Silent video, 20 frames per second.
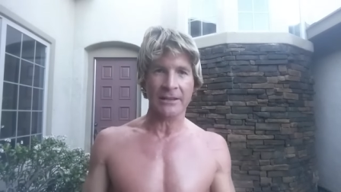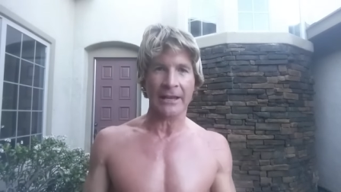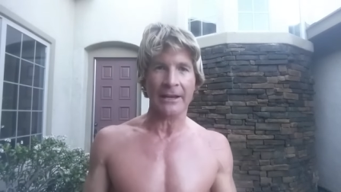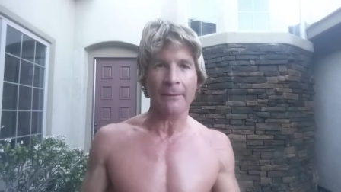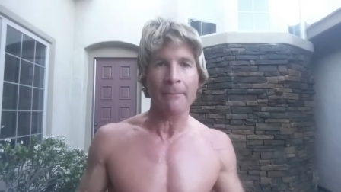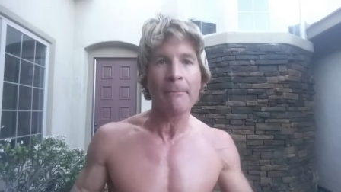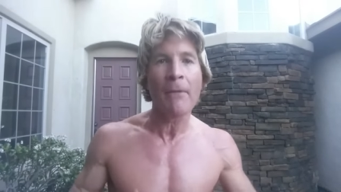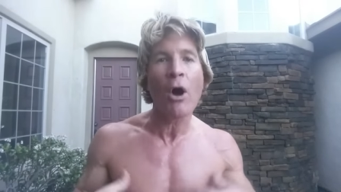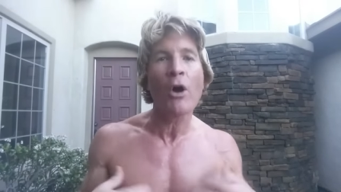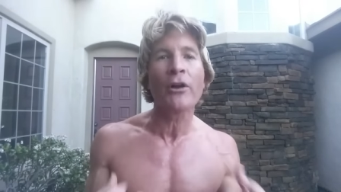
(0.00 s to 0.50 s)
like
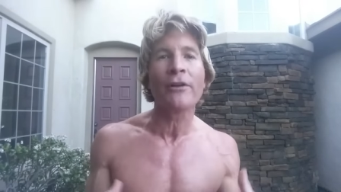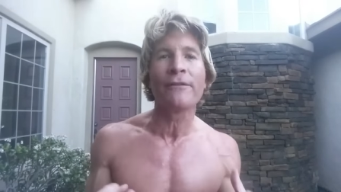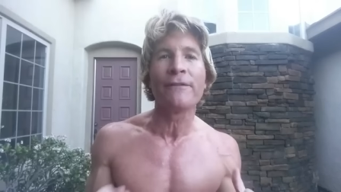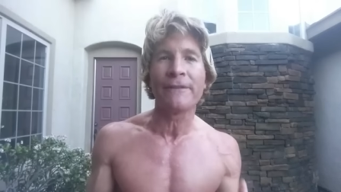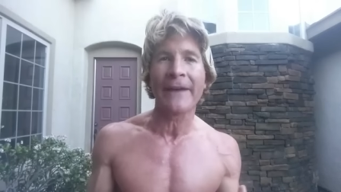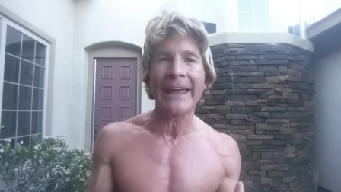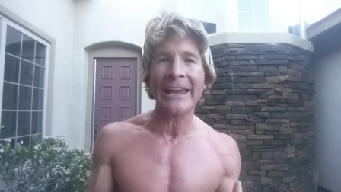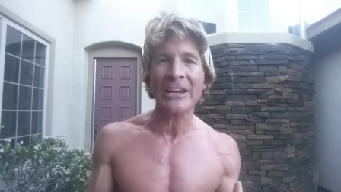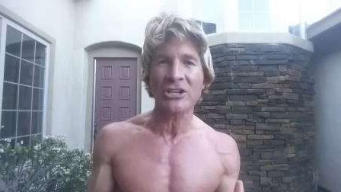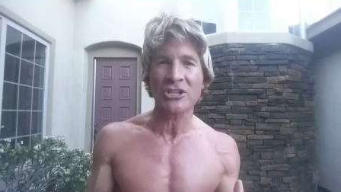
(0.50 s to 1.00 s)
a
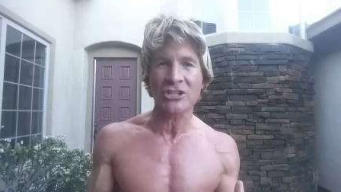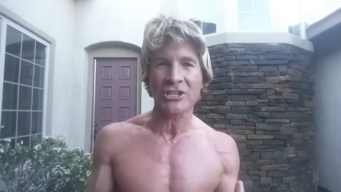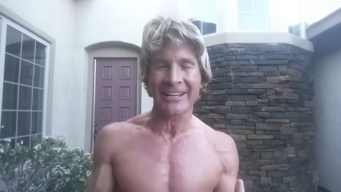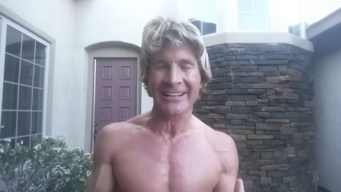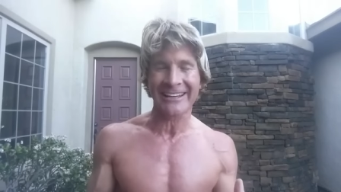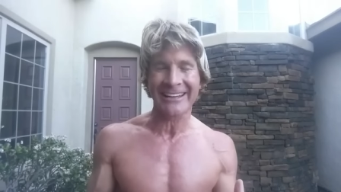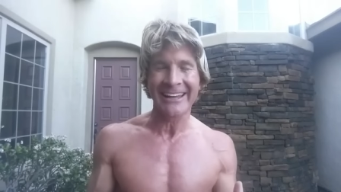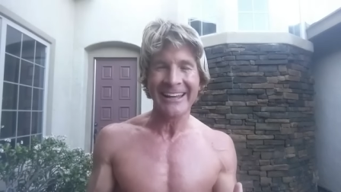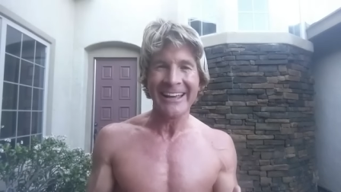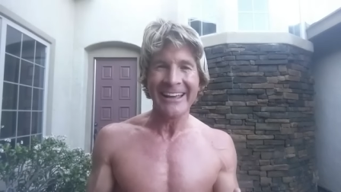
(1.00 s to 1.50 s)

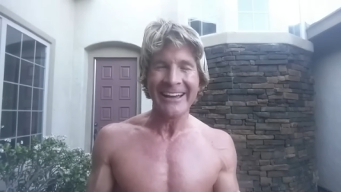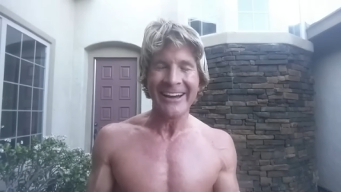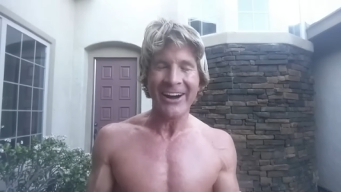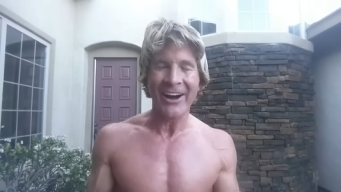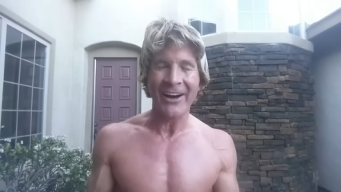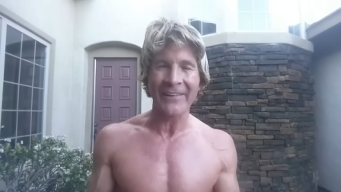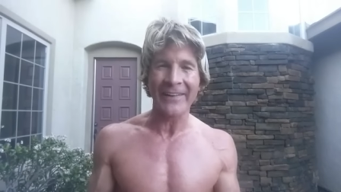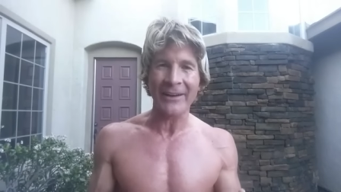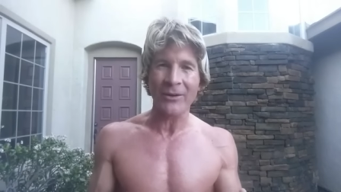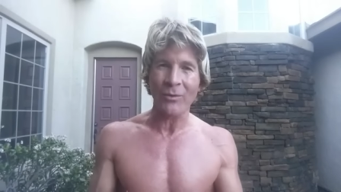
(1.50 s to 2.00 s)
motivation
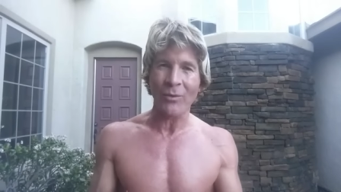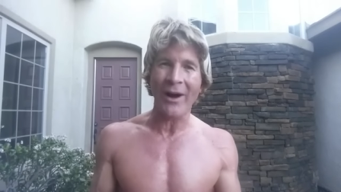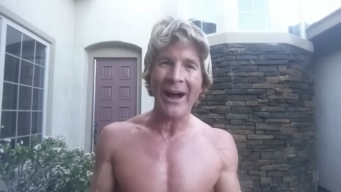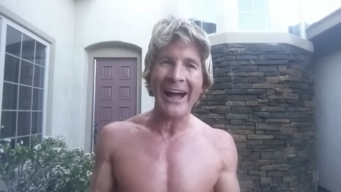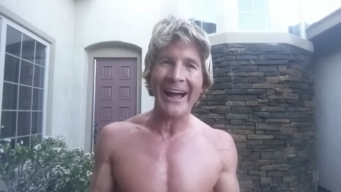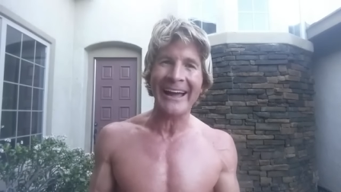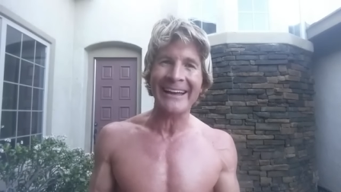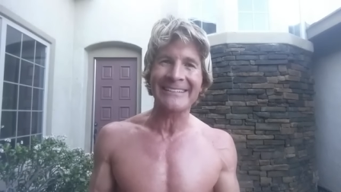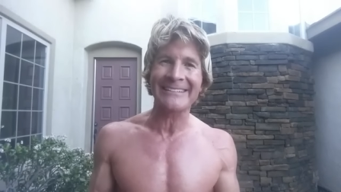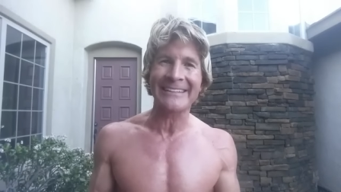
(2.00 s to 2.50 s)
on like
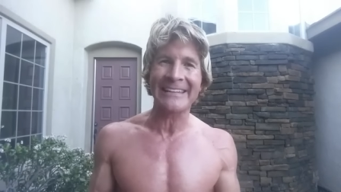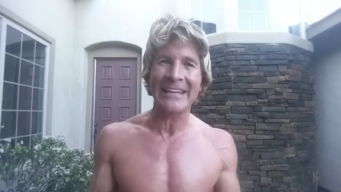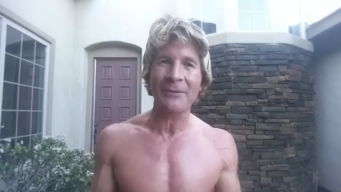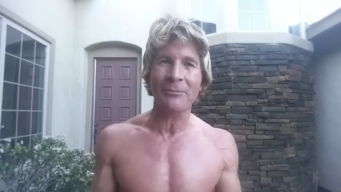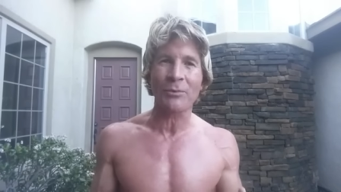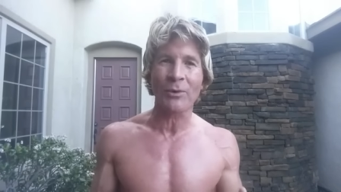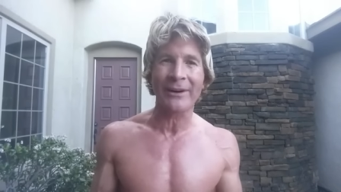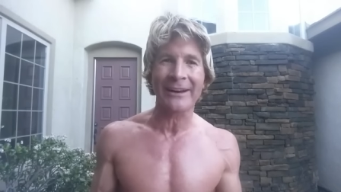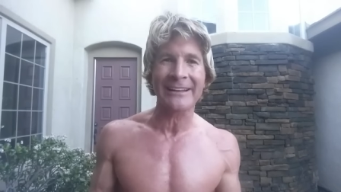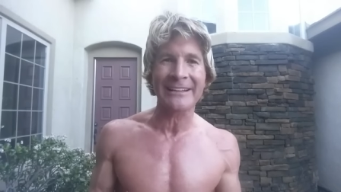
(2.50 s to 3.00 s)
why to
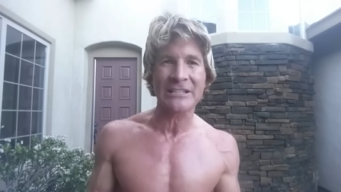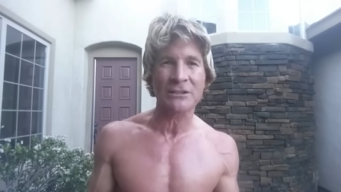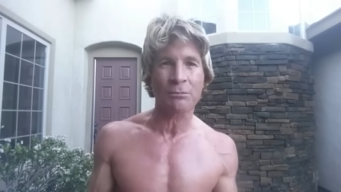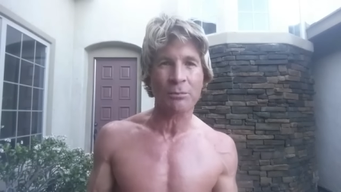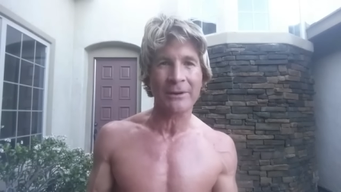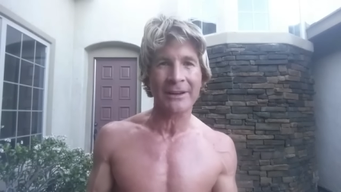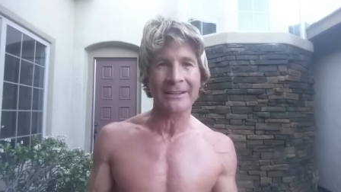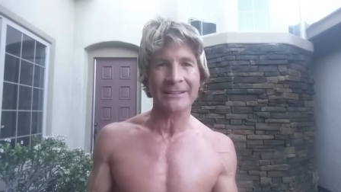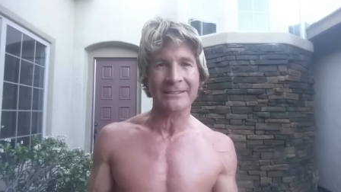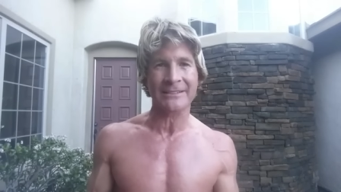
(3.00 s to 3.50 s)
keep running
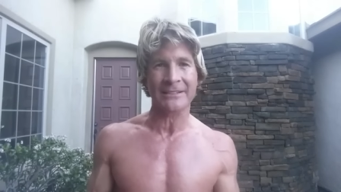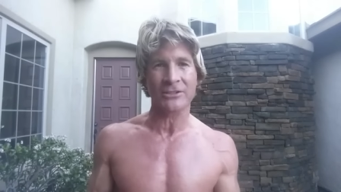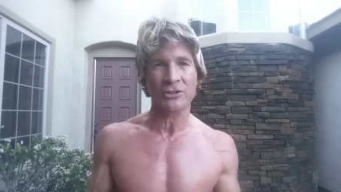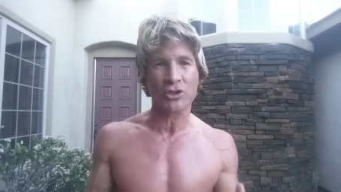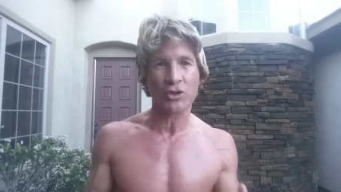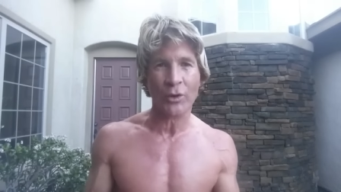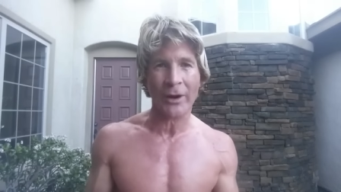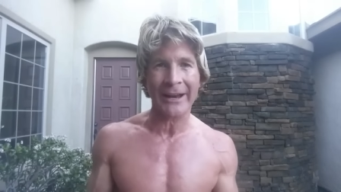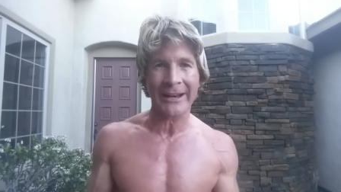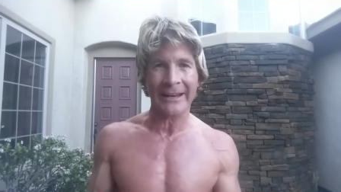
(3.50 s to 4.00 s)
sprints and
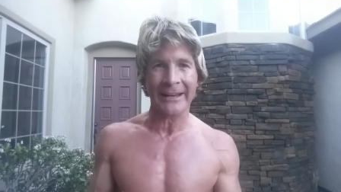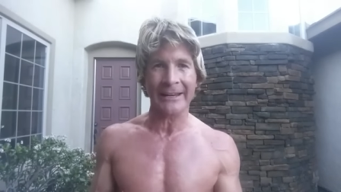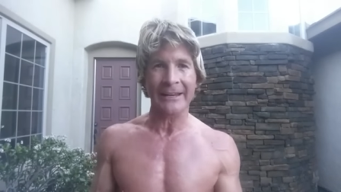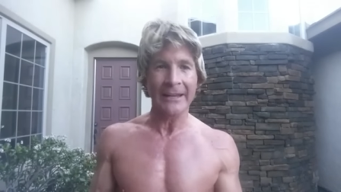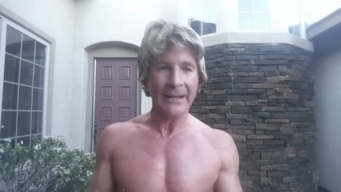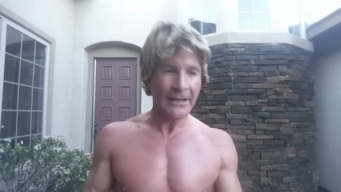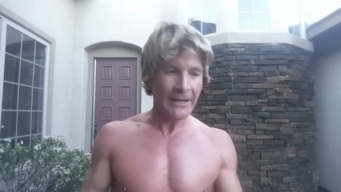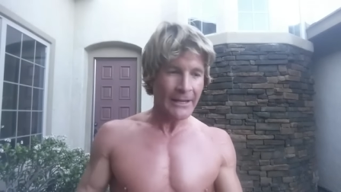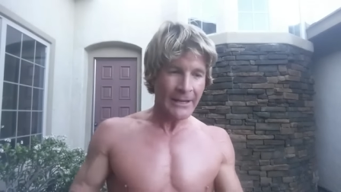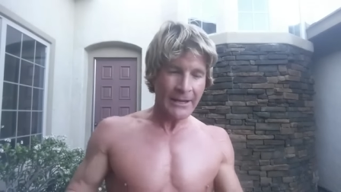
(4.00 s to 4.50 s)

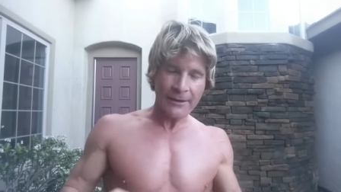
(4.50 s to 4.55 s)
training